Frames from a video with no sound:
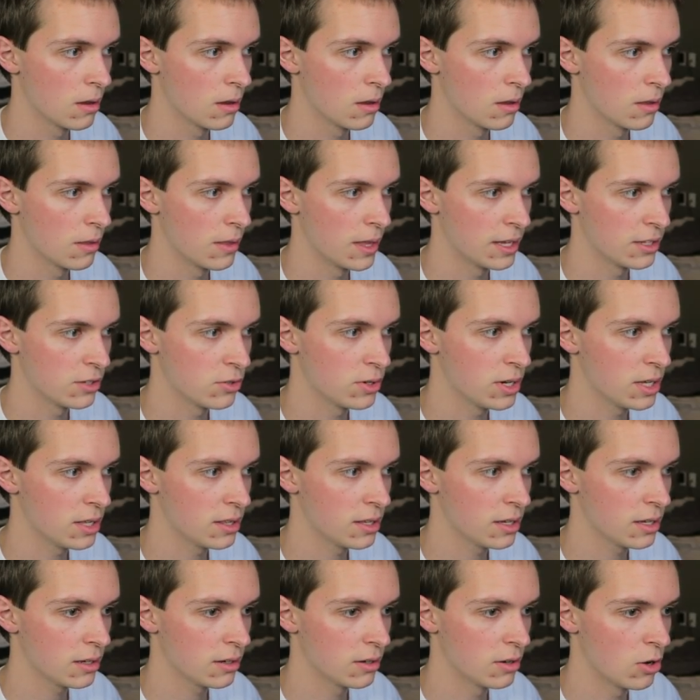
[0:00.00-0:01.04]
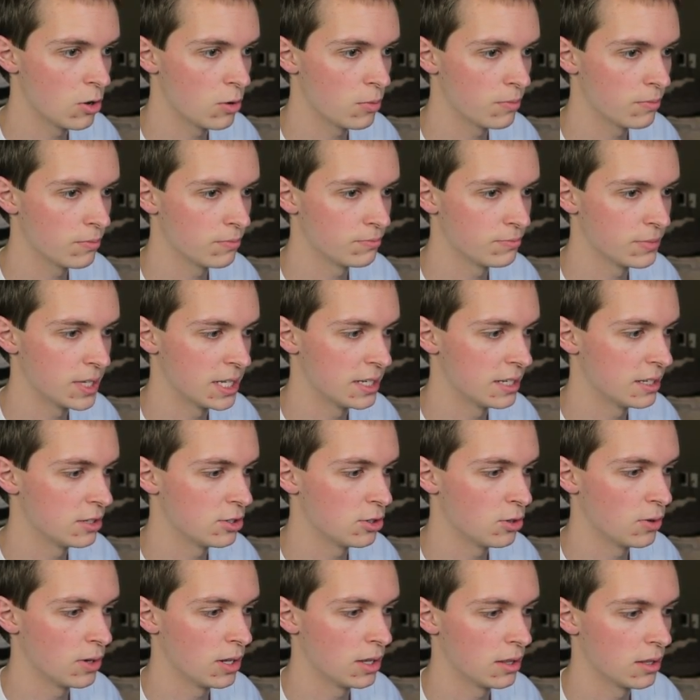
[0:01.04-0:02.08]
Did that do anything? Nope. That didn't
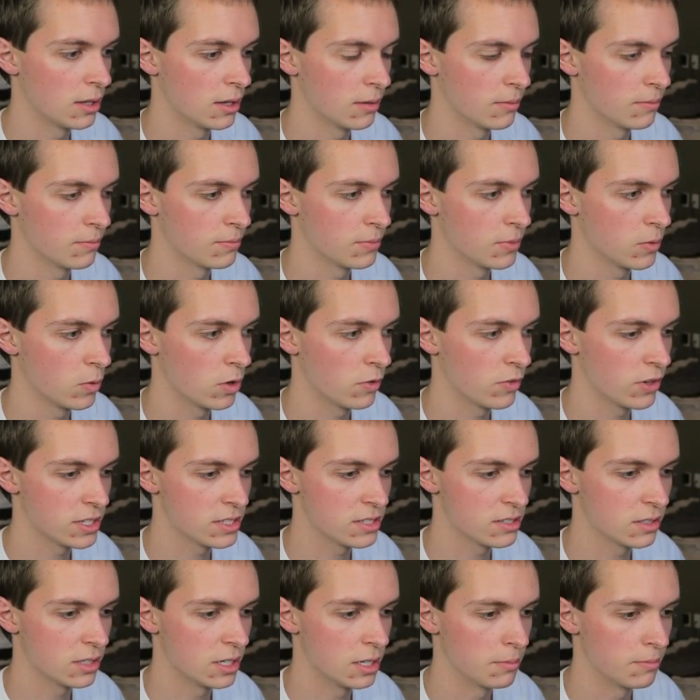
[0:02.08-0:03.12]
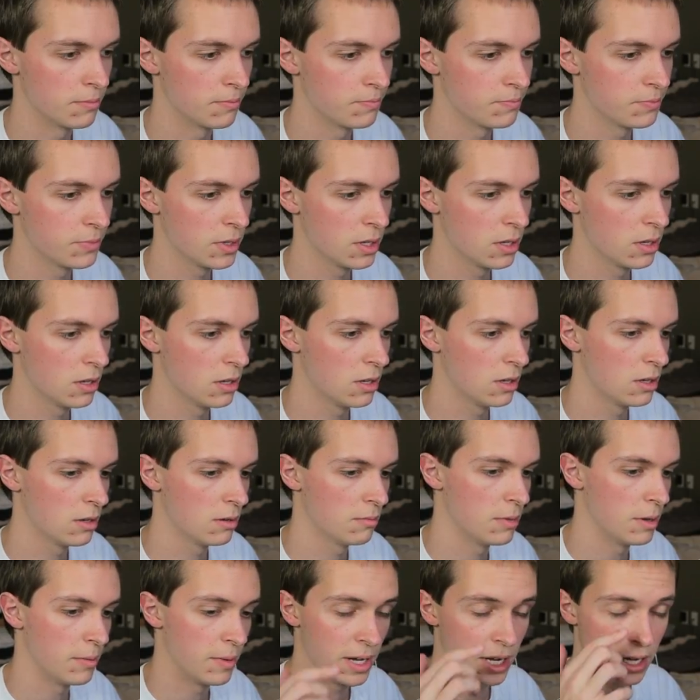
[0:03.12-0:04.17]
do anything. What if I sleep?
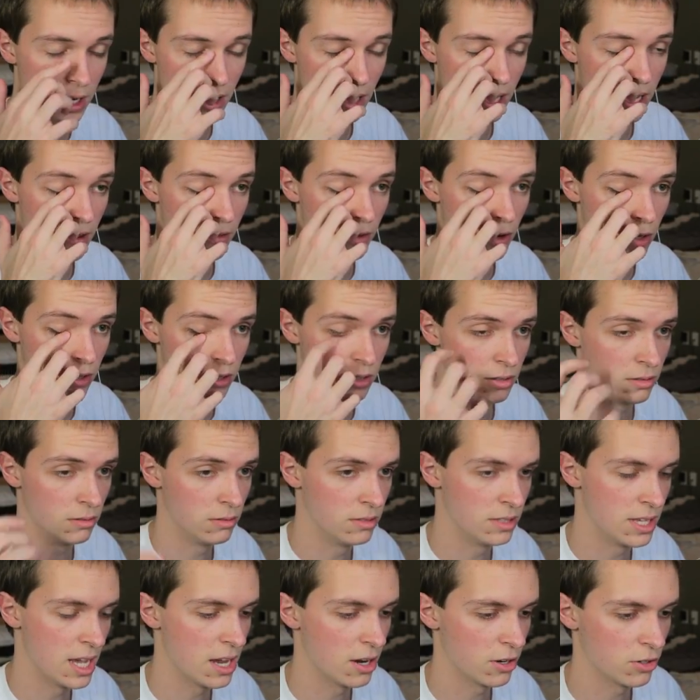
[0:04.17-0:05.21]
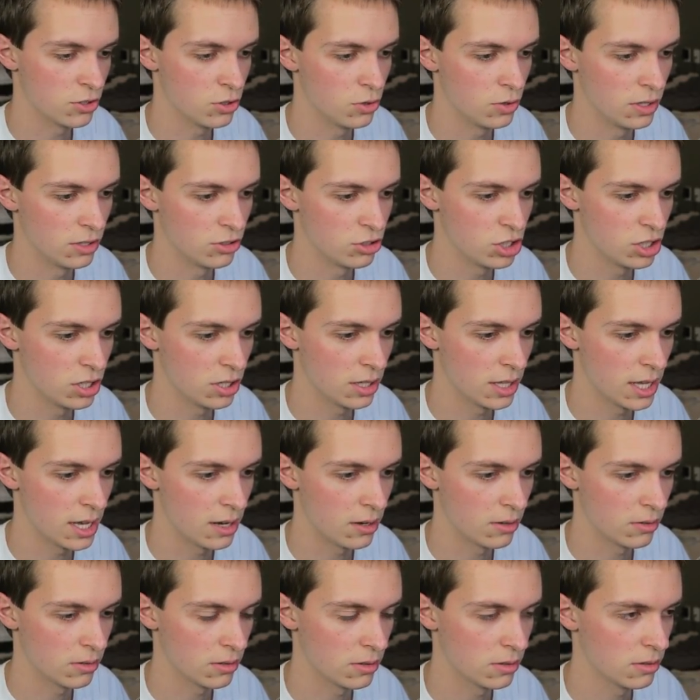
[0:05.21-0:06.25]
Maybe I need to give it a day or two to chill
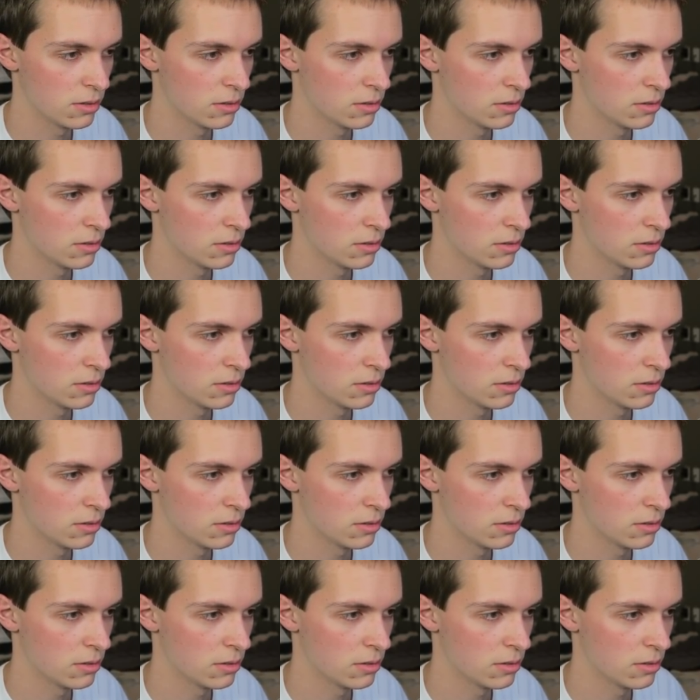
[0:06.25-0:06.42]
out.